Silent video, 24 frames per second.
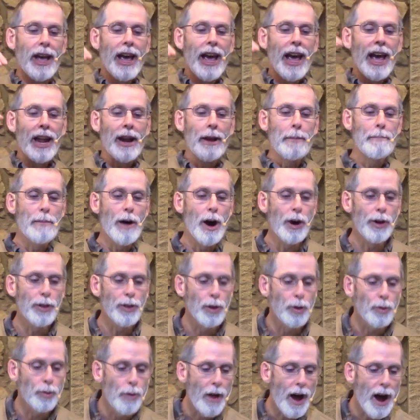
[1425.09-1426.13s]
and among
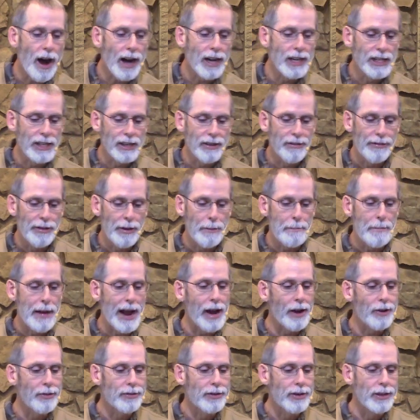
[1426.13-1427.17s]
the rocks of the
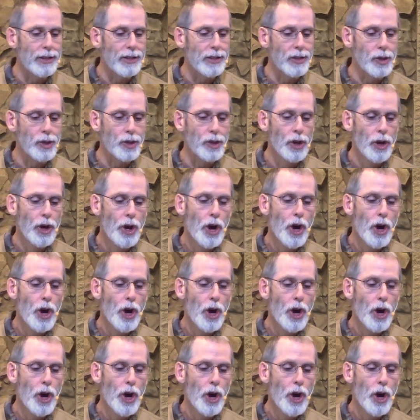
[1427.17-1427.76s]
mountains,